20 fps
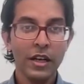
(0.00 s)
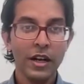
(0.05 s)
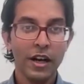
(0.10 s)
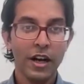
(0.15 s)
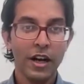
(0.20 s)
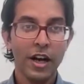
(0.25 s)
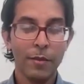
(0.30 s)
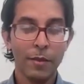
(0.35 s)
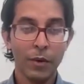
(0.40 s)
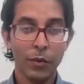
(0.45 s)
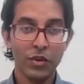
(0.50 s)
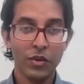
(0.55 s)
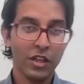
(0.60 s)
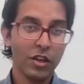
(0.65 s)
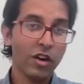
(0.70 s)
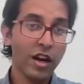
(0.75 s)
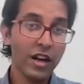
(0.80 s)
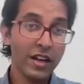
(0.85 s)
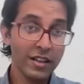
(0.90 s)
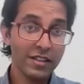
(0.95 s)
And with the
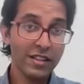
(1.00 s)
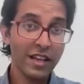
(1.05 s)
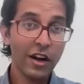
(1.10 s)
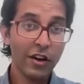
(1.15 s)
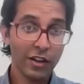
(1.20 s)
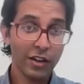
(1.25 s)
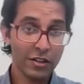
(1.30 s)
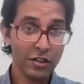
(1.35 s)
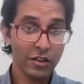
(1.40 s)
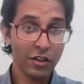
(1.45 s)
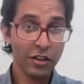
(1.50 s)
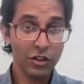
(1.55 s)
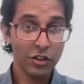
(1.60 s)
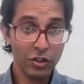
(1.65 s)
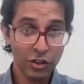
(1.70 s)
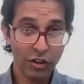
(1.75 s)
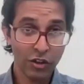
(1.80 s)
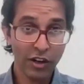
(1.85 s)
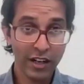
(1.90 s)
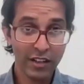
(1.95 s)
graded talc, as long as you're
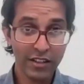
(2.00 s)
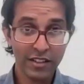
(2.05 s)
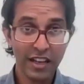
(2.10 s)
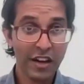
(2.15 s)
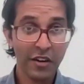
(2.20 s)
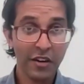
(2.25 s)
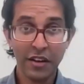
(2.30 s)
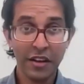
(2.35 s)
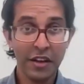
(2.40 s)
using graded talc,